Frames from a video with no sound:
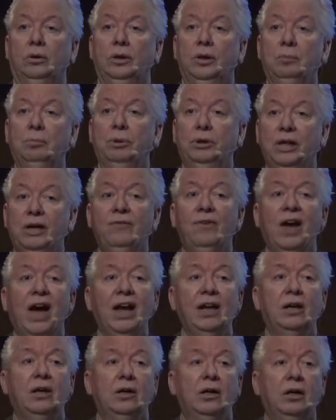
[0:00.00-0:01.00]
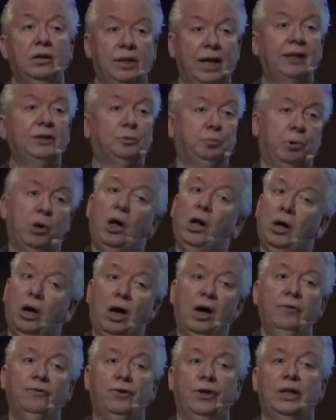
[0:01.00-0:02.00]
You believe that? That's Paul
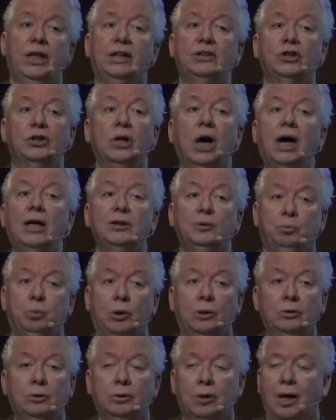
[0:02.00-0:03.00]
Harvey. That's gospel.